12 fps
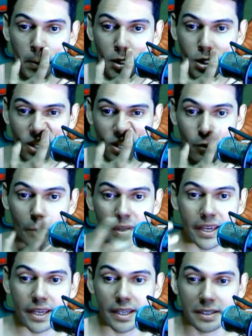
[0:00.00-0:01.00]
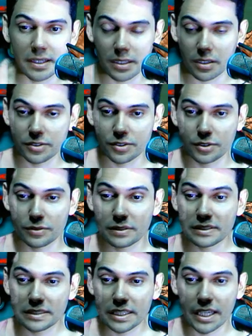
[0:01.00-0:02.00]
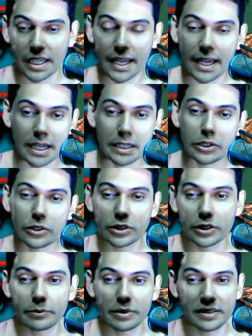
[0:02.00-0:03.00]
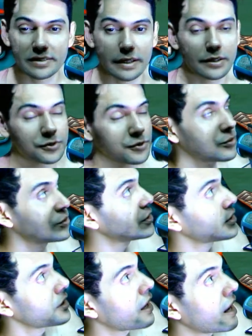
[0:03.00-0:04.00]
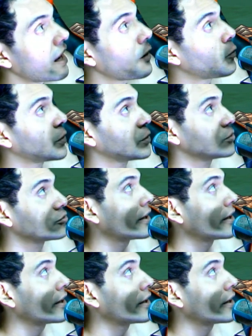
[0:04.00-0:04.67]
but I'll make it as soon as I can get another plus 10 sword. I will